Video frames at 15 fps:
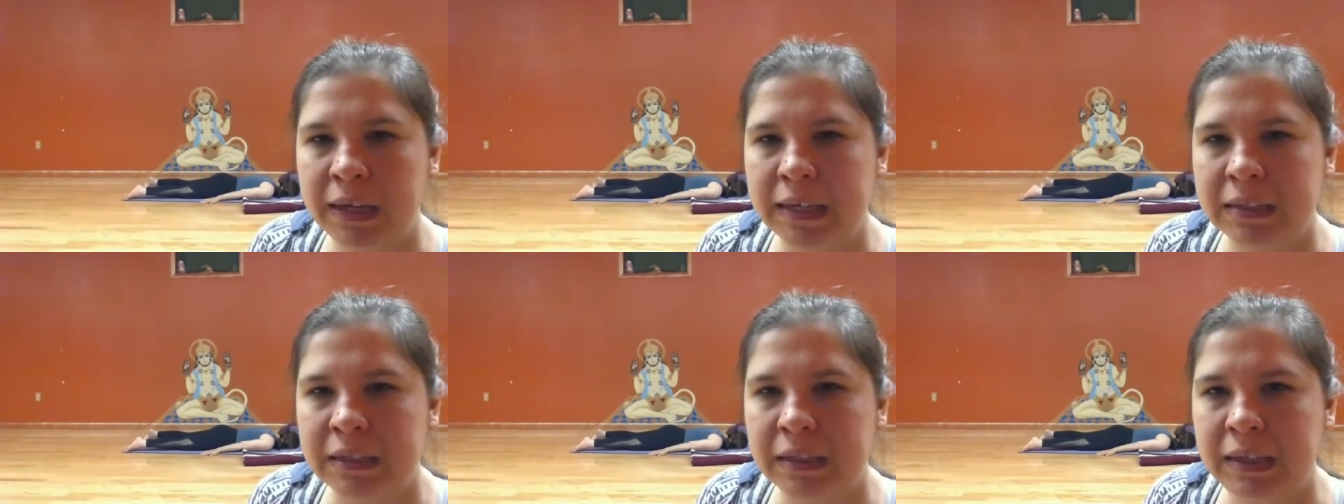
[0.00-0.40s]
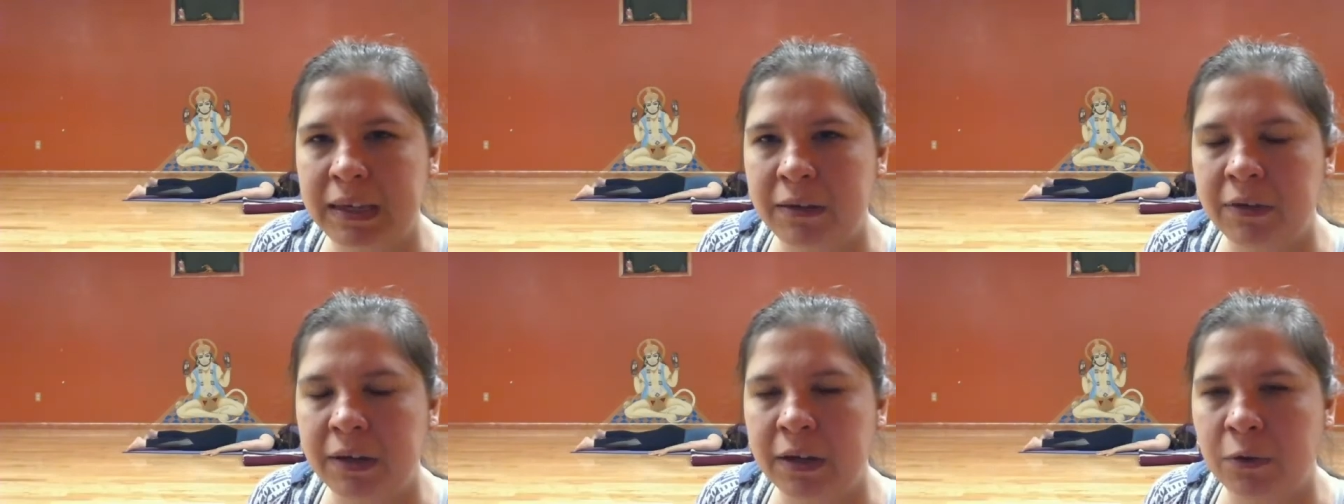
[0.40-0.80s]
is
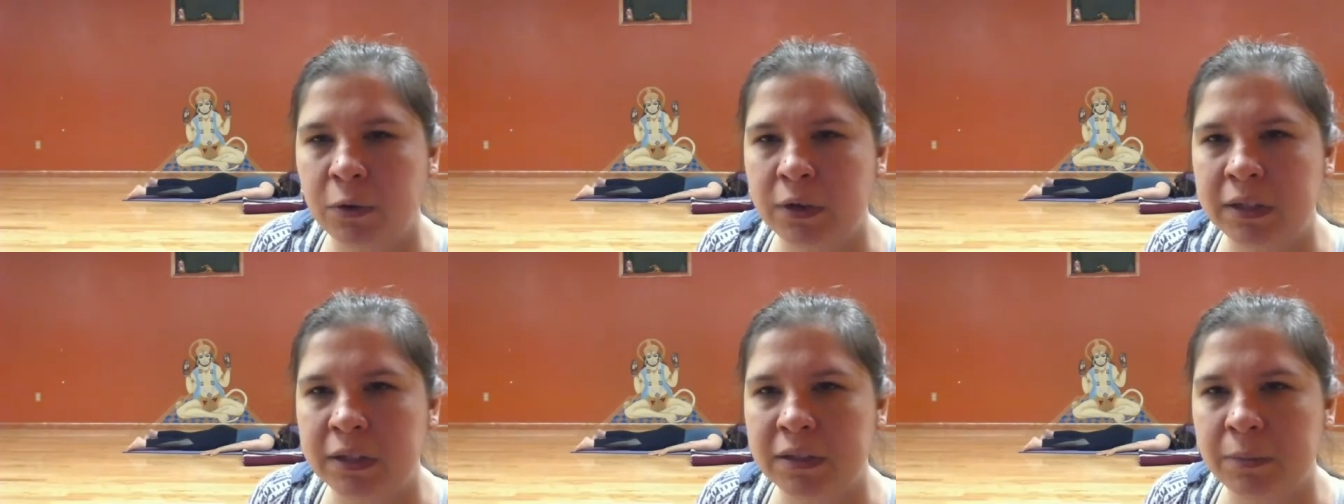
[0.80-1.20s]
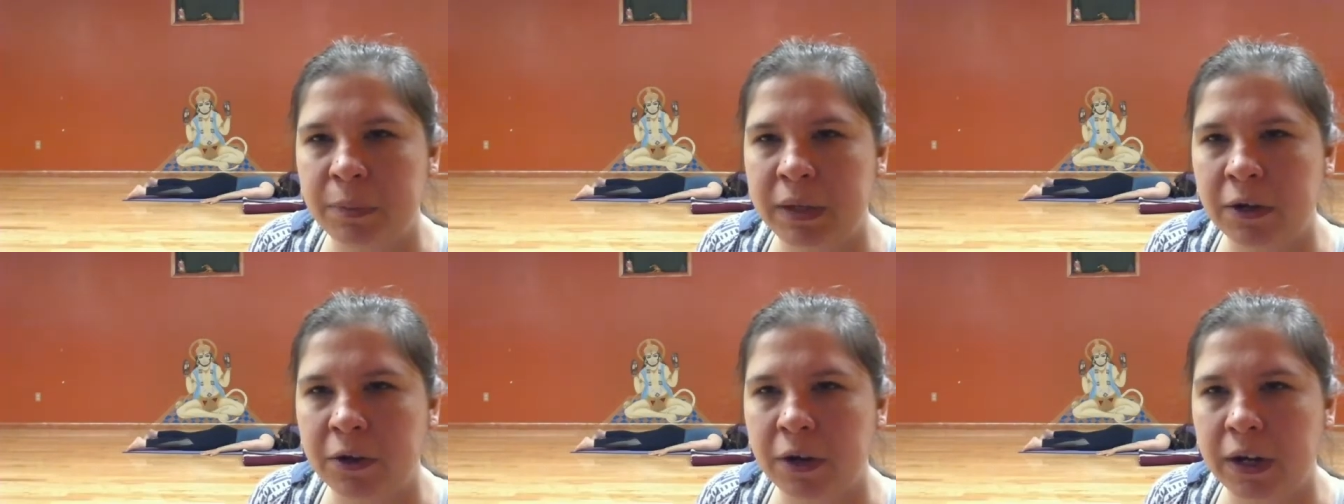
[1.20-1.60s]
leaving or
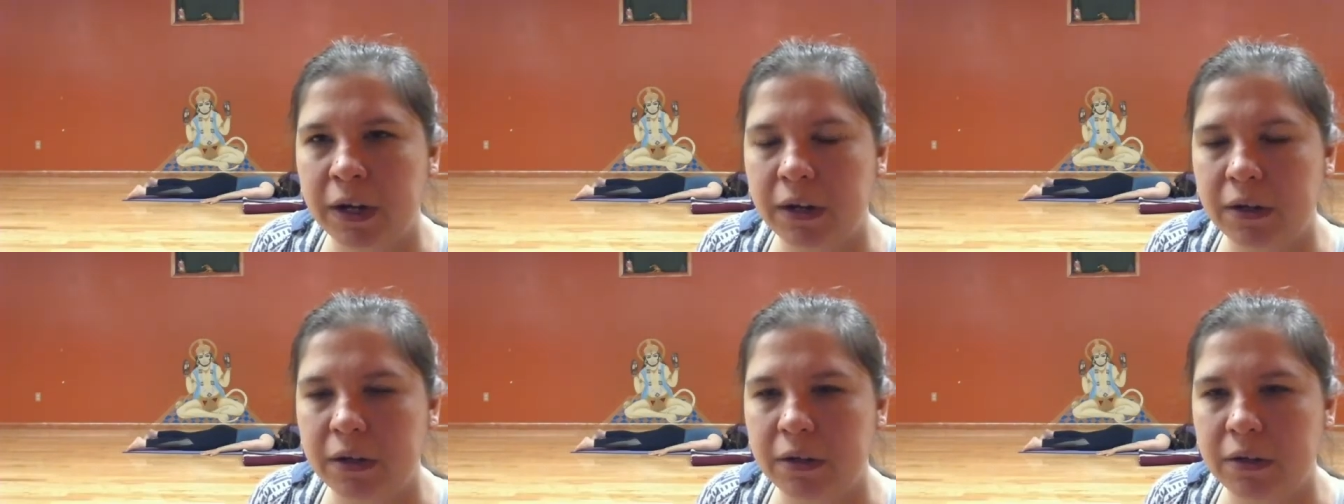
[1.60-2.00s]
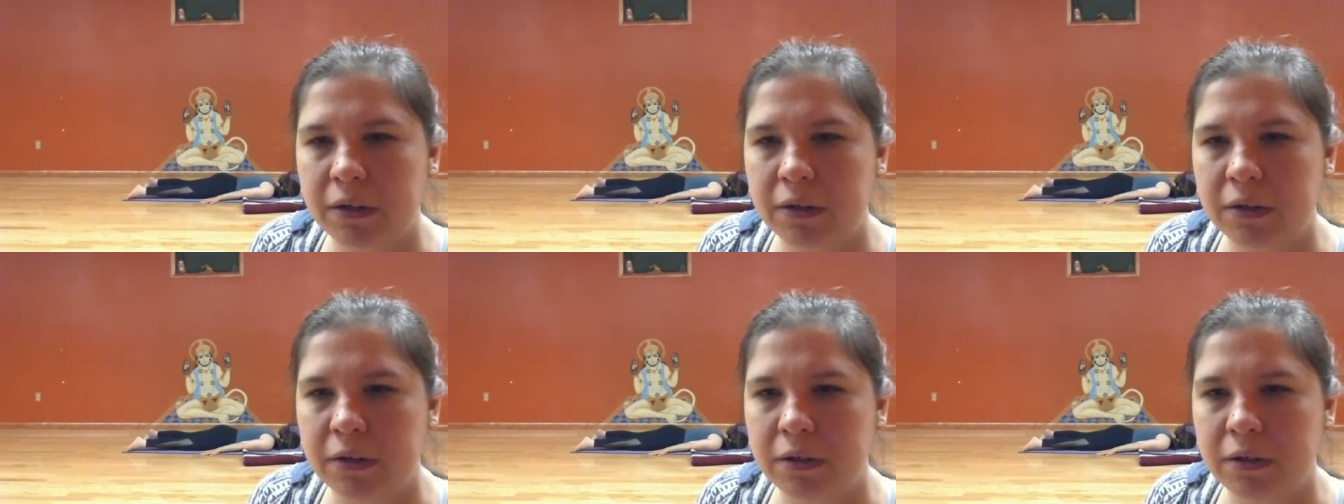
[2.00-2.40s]
disappearing,
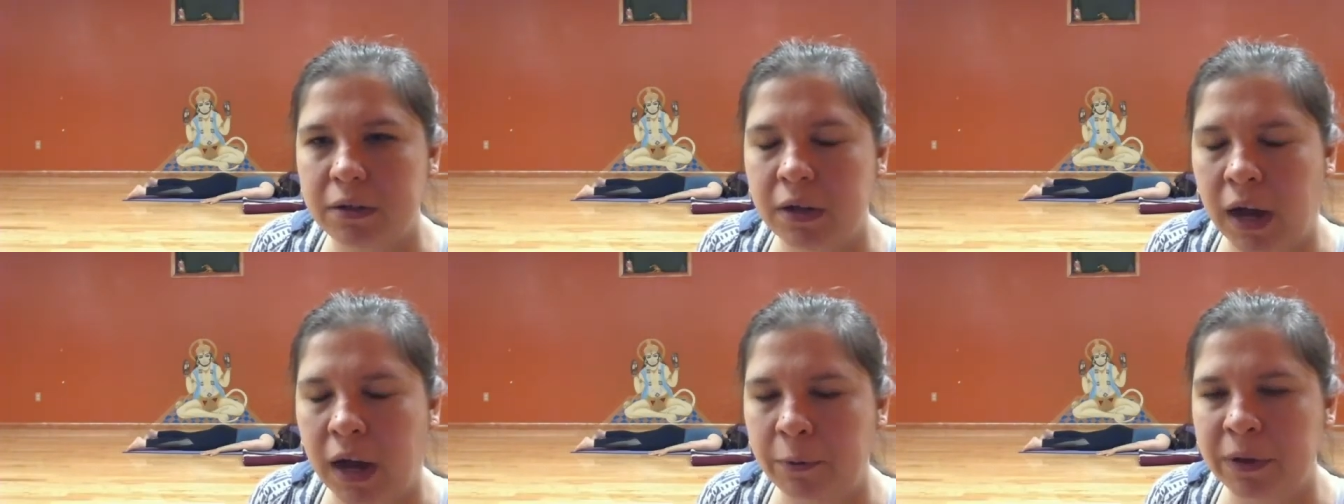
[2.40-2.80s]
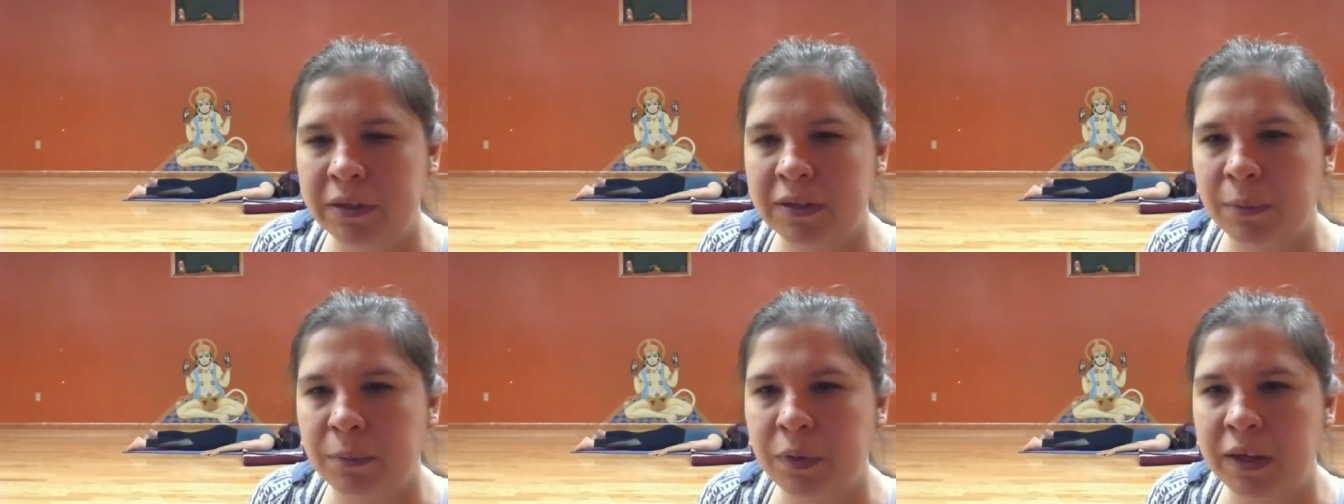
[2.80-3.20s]
not when
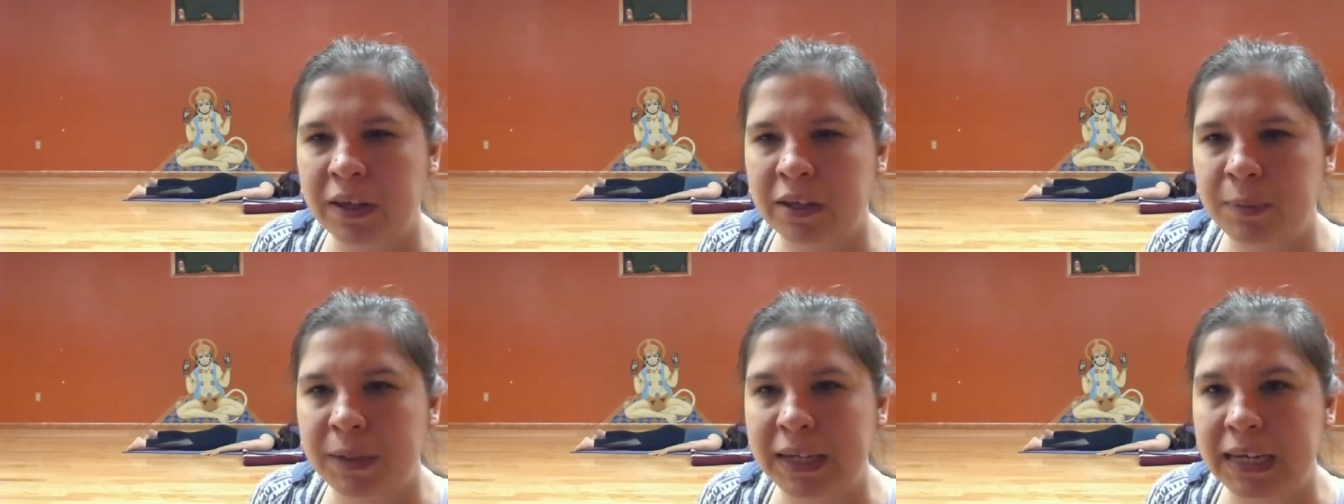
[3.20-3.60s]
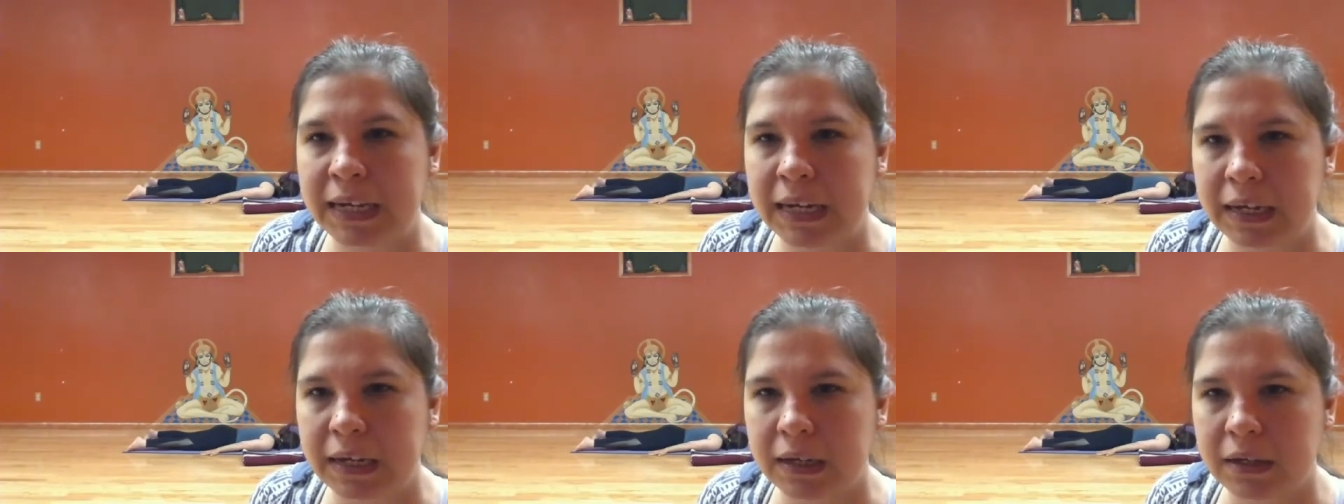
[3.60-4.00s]
something is beginning.